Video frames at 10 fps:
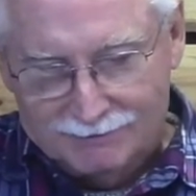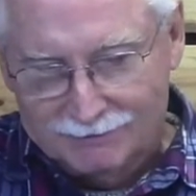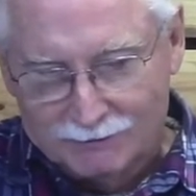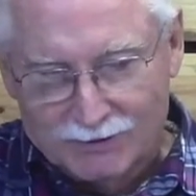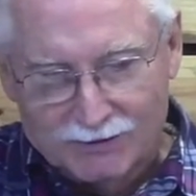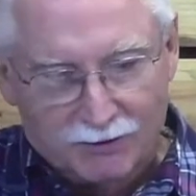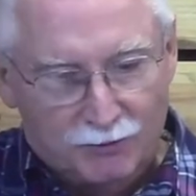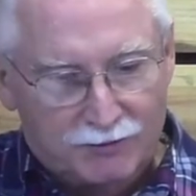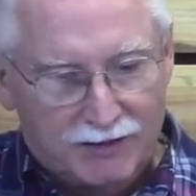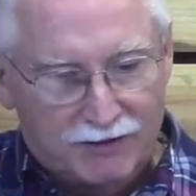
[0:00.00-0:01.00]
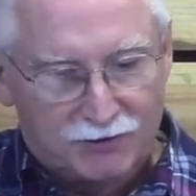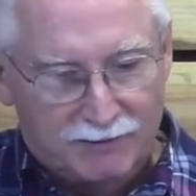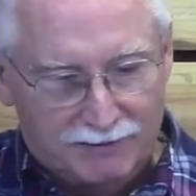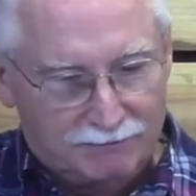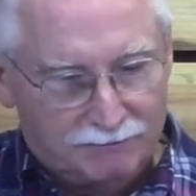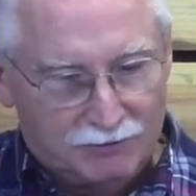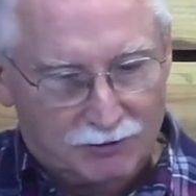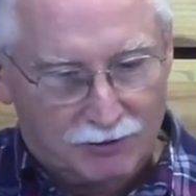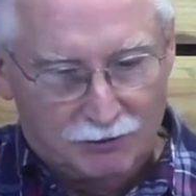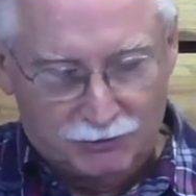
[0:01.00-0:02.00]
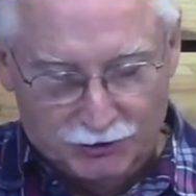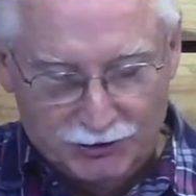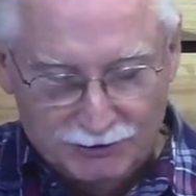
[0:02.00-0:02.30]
Now, the Old Testament culture,